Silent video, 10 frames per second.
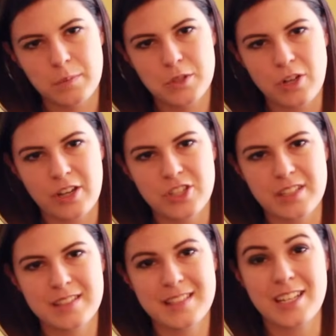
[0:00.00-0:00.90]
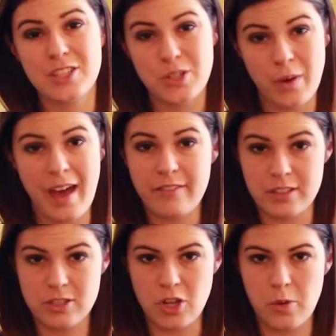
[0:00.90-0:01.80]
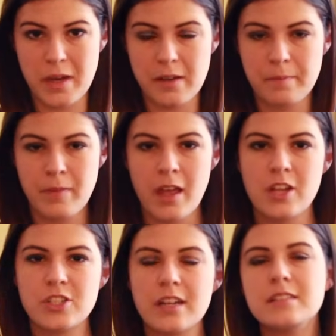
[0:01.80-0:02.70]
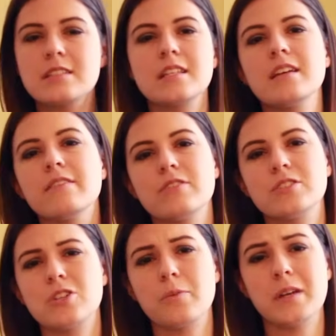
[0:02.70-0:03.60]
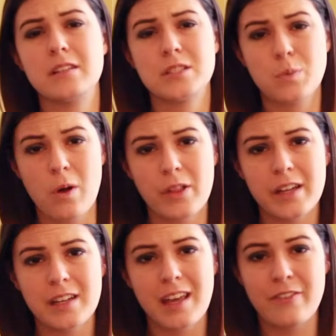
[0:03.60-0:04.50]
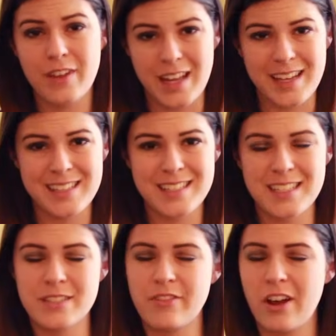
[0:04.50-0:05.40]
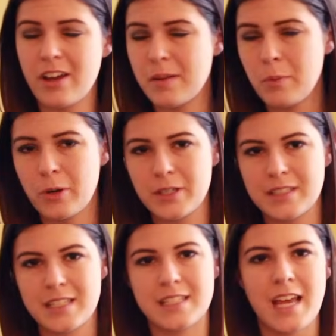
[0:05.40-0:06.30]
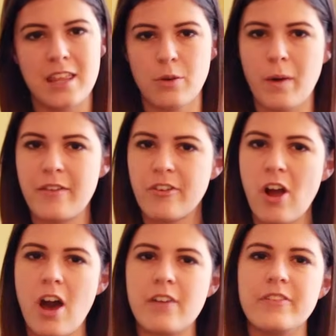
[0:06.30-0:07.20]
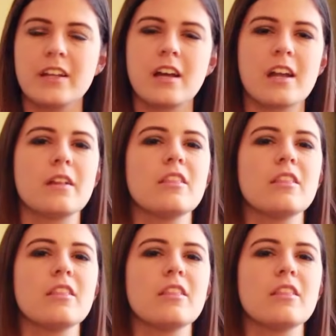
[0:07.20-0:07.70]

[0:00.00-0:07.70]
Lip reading: obstructions that do have a stoma, check to see if the stoma is swollen. If it is, it's very important to take the wafer off and cut a